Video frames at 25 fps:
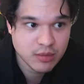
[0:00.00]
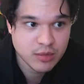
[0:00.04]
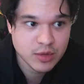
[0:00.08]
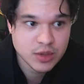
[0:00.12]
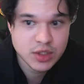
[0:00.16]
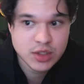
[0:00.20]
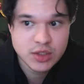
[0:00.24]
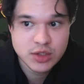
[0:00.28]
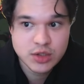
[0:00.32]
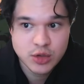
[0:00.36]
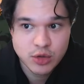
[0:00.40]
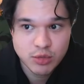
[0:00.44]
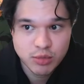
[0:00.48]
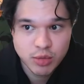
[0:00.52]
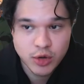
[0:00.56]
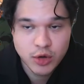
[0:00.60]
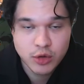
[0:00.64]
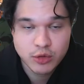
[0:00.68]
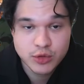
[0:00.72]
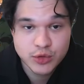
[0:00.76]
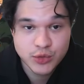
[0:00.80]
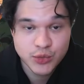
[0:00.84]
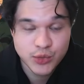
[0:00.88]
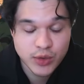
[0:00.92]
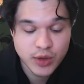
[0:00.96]
Images
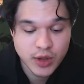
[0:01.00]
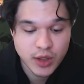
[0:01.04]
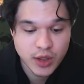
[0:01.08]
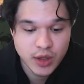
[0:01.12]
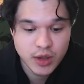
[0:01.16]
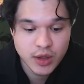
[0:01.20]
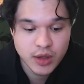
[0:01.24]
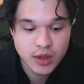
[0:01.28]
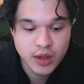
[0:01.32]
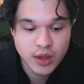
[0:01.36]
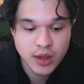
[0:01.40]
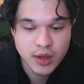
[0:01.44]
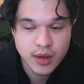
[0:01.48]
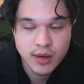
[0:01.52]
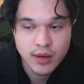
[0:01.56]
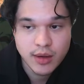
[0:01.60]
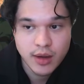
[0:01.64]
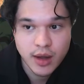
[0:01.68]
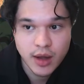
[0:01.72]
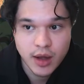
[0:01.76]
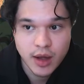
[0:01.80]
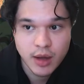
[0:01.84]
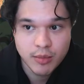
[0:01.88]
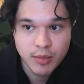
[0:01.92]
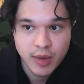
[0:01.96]
2.0 is really good.
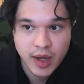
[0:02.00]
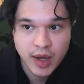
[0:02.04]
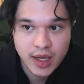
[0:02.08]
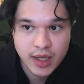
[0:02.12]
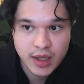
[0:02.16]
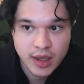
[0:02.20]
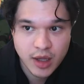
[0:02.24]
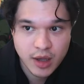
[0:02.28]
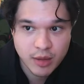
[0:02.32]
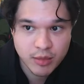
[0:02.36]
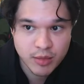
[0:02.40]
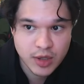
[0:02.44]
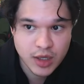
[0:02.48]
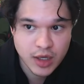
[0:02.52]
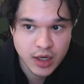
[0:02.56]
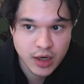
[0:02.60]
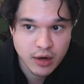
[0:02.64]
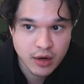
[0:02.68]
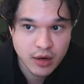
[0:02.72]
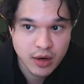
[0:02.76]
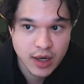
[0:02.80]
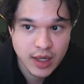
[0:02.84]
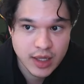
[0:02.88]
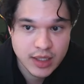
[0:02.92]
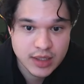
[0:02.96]
I can come in
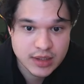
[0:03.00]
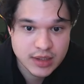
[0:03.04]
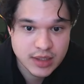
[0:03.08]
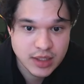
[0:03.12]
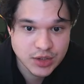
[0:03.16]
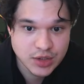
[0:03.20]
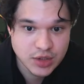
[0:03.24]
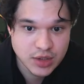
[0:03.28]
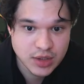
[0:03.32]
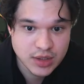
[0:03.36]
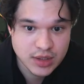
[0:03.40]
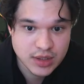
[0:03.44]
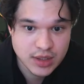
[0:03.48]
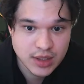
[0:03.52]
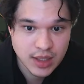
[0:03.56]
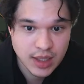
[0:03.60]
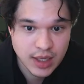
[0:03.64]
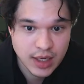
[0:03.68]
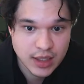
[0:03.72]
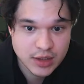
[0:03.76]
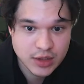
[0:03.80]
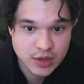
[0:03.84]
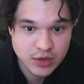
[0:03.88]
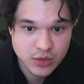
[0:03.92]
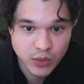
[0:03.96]
here and I can essentially
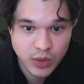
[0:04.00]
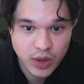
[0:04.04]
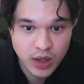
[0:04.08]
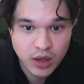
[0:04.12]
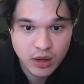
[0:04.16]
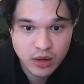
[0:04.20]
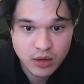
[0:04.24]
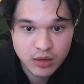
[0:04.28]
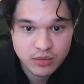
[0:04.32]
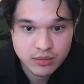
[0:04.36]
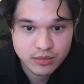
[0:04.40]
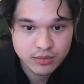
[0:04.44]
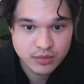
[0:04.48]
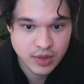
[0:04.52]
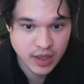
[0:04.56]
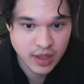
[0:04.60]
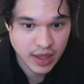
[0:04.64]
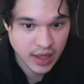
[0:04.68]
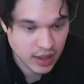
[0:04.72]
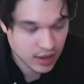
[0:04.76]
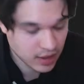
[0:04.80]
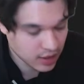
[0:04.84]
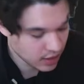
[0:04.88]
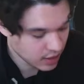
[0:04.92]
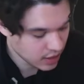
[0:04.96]
select as well to
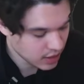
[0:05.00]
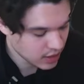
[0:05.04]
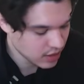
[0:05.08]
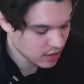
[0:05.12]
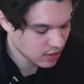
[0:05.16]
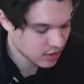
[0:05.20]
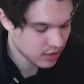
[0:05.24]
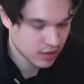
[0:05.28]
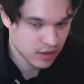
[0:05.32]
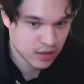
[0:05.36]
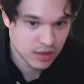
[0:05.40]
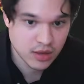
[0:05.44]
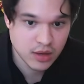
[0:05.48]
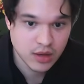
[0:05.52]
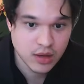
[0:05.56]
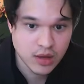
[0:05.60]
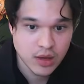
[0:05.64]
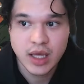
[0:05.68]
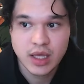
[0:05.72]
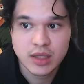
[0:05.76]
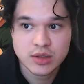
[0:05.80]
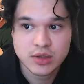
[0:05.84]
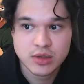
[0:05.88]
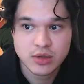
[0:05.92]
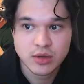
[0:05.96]
edit anything,
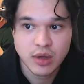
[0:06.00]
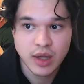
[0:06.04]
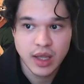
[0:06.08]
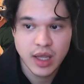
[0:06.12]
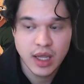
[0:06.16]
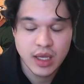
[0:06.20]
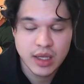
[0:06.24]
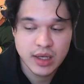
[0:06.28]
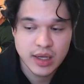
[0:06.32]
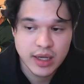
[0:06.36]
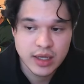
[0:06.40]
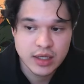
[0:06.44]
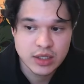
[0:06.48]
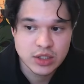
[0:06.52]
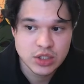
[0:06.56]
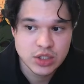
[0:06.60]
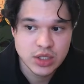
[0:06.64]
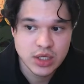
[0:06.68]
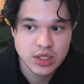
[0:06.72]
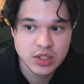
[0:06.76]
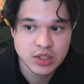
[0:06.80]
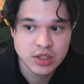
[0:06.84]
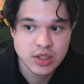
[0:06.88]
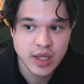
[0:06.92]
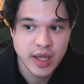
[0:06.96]
cancel, and I can
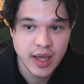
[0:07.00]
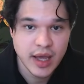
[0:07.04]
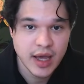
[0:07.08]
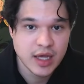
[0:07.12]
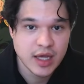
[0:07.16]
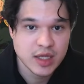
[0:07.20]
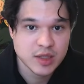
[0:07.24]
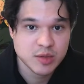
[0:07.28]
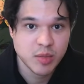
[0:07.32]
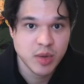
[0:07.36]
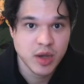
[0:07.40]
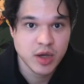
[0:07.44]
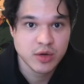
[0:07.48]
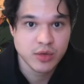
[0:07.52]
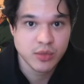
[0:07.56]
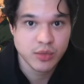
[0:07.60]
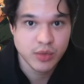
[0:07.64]
change the aspect